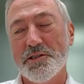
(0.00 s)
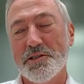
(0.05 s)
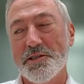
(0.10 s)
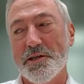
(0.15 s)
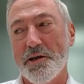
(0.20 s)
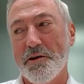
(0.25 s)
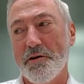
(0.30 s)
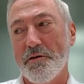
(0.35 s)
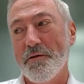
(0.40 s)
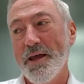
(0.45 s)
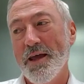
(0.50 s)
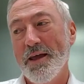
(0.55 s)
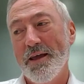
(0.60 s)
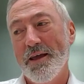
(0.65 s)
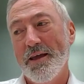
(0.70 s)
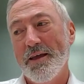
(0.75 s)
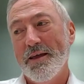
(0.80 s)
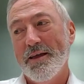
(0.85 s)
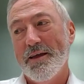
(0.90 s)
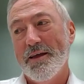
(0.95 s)
So,
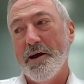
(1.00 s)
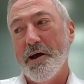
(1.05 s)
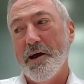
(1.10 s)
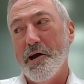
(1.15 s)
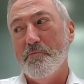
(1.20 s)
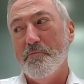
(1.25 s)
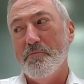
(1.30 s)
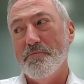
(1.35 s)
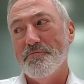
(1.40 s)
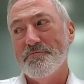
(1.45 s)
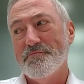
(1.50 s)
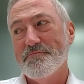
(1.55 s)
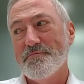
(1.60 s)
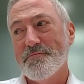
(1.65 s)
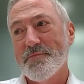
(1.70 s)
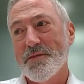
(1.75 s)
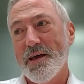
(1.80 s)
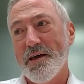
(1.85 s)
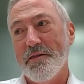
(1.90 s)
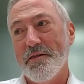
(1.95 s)

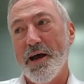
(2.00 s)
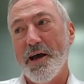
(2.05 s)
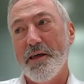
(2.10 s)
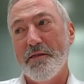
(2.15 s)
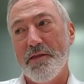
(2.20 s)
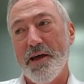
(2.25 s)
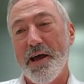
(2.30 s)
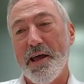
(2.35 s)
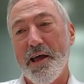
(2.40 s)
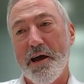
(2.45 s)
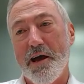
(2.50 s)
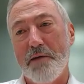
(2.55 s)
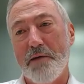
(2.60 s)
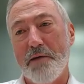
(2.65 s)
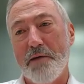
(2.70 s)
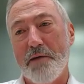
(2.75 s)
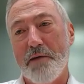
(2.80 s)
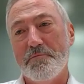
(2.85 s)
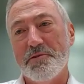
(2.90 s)
and they are